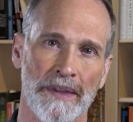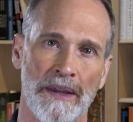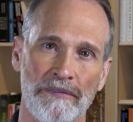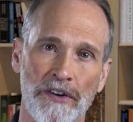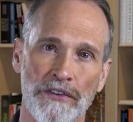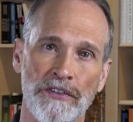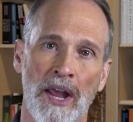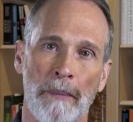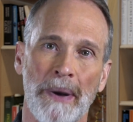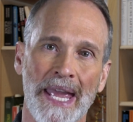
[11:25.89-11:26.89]
First,
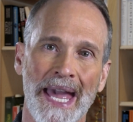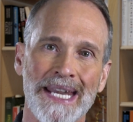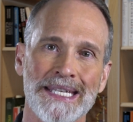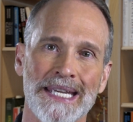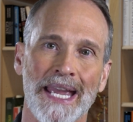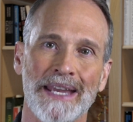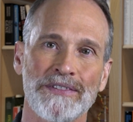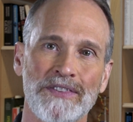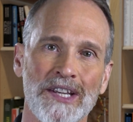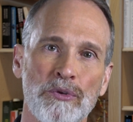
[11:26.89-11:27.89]
by editing a
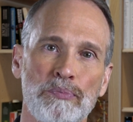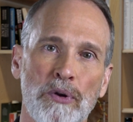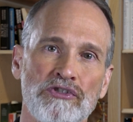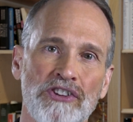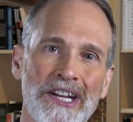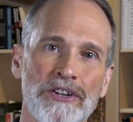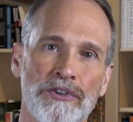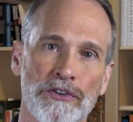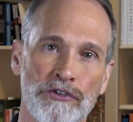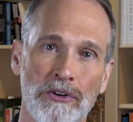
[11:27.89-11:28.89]
single
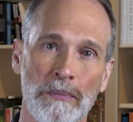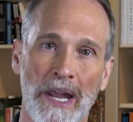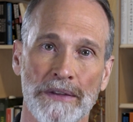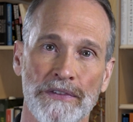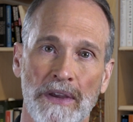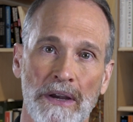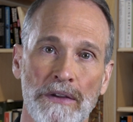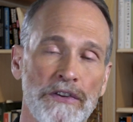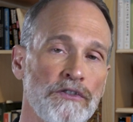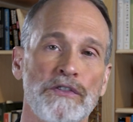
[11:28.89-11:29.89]
progenitor germline cell,
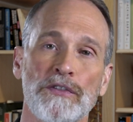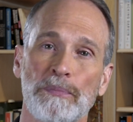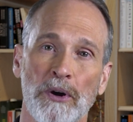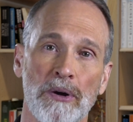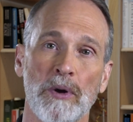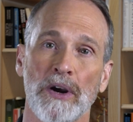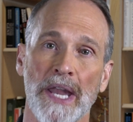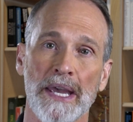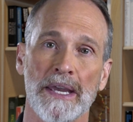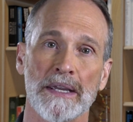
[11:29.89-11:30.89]
such as a sperm or an
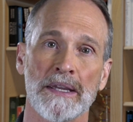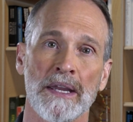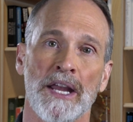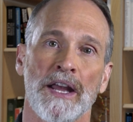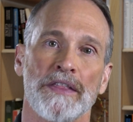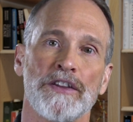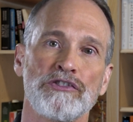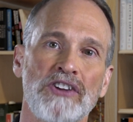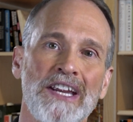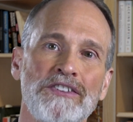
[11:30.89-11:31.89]
egg, the
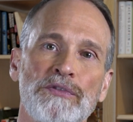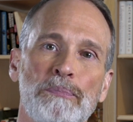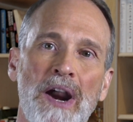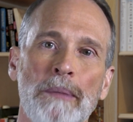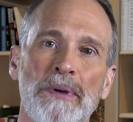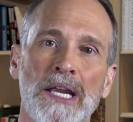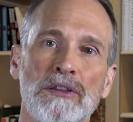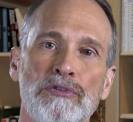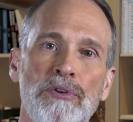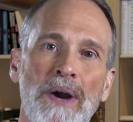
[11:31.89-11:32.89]
changes propagate
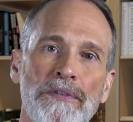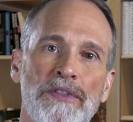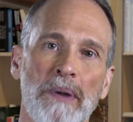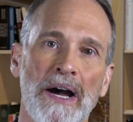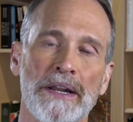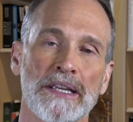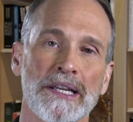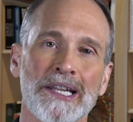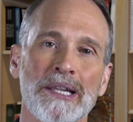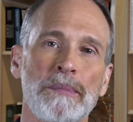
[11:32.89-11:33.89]
throughout the body,
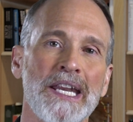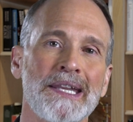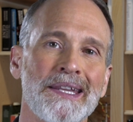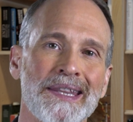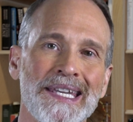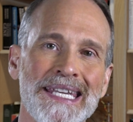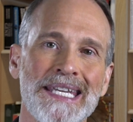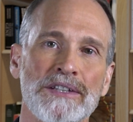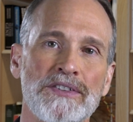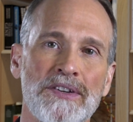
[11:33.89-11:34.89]
eliminating the
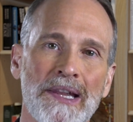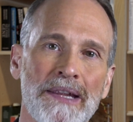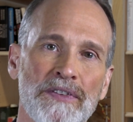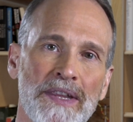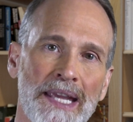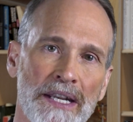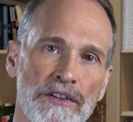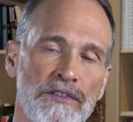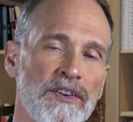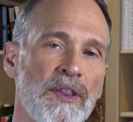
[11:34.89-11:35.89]
need to deliver the
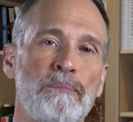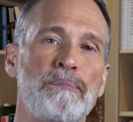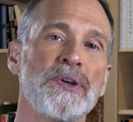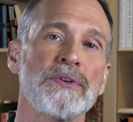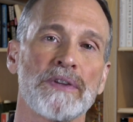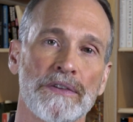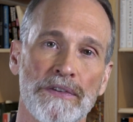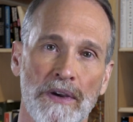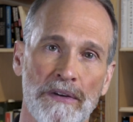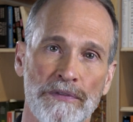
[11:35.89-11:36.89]
edits to the billions
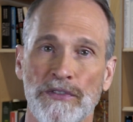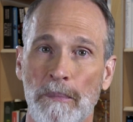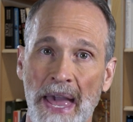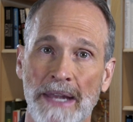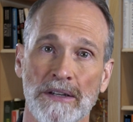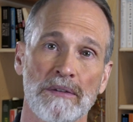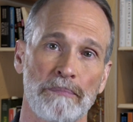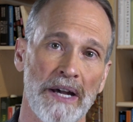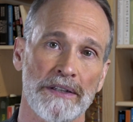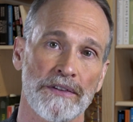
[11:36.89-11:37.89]
of somatic
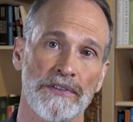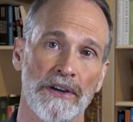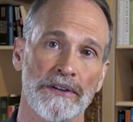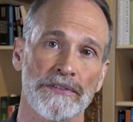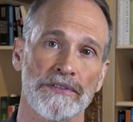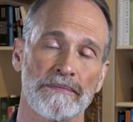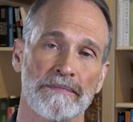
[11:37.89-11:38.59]
body cells.